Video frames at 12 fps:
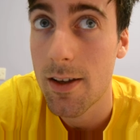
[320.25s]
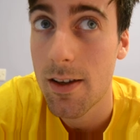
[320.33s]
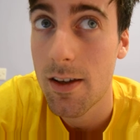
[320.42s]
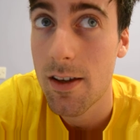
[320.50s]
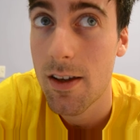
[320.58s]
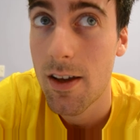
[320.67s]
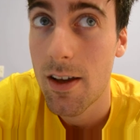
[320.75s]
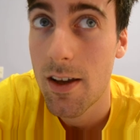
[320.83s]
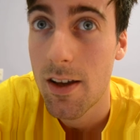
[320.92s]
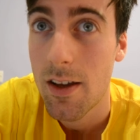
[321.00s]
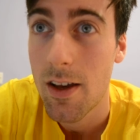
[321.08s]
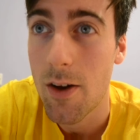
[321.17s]

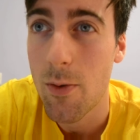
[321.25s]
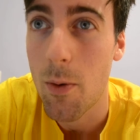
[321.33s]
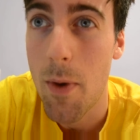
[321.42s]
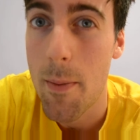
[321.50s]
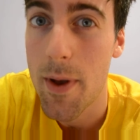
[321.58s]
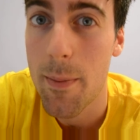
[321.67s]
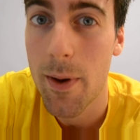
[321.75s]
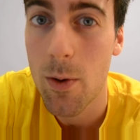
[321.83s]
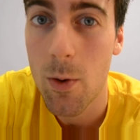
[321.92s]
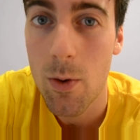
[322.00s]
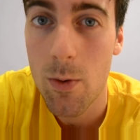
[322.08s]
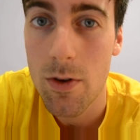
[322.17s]
I thought it might be a bit
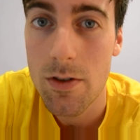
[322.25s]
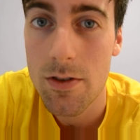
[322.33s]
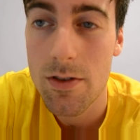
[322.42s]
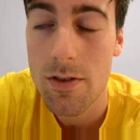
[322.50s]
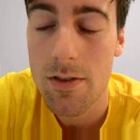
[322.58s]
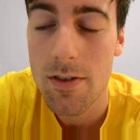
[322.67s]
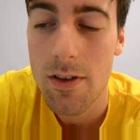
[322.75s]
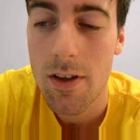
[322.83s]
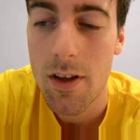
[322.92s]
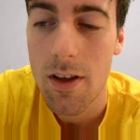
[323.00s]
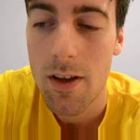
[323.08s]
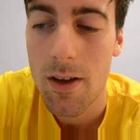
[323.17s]
awkward,
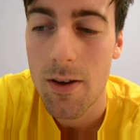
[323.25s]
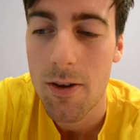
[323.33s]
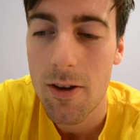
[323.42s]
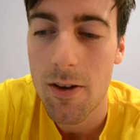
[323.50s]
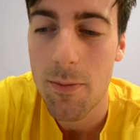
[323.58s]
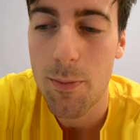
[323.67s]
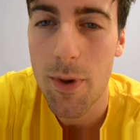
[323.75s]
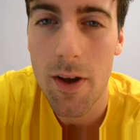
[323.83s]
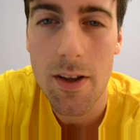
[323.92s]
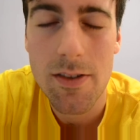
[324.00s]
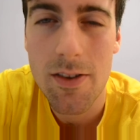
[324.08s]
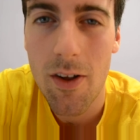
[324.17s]
but
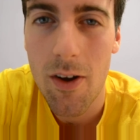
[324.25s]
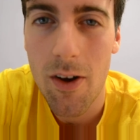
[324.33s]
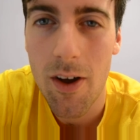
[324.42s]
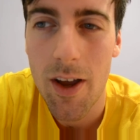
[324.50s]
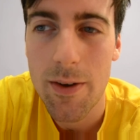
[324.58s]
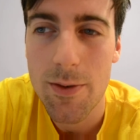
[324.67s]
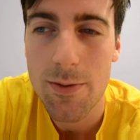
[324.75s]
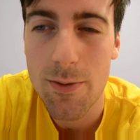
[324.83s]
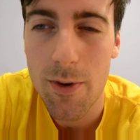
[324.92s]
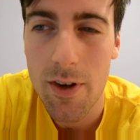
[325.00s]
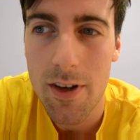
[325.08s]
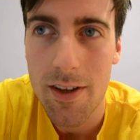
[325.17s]
it's not. It was
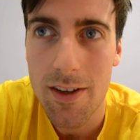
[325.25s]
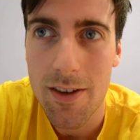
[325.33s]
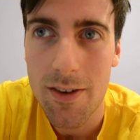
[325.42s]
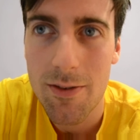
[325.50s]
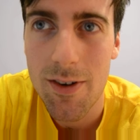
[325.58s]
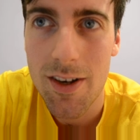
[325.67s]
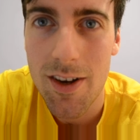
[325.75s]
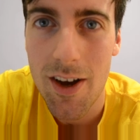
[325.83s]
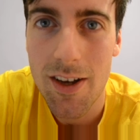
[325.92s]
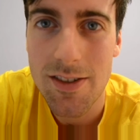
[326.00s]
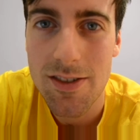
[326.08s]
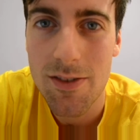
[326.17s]
really
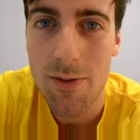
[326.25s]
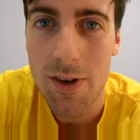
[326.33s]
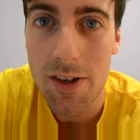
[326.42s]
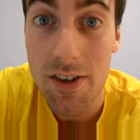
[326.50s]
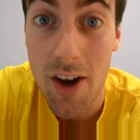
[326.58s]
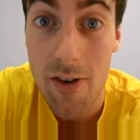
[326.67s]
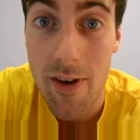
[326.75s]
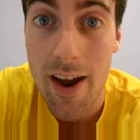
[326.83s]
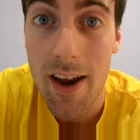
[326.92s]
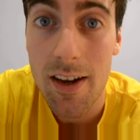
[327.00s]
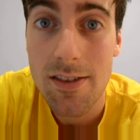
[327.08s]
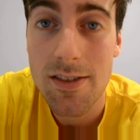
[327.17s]
nice, really
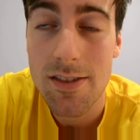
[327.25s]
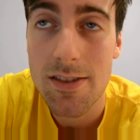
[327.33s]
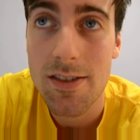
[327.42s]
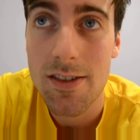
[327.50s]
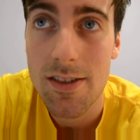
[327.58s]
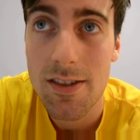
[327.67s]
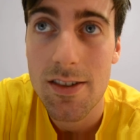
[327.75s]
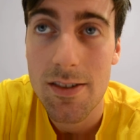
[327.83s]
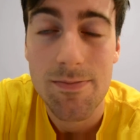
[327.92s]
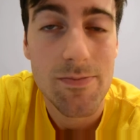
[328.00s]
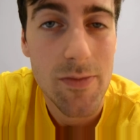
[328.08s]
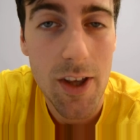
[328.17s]
direct.
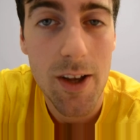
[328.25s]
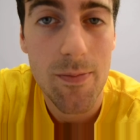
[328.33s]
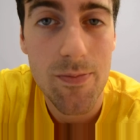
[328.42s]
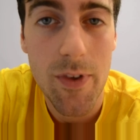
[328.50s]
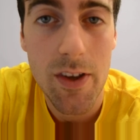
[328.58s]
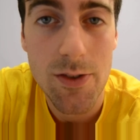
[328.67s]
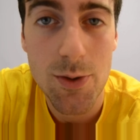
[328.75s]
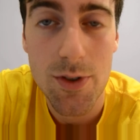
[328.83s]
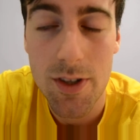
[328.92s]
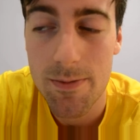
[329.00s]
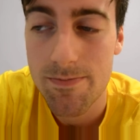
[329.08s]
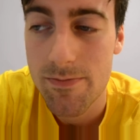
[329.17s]
Yeah, I enjoyed it.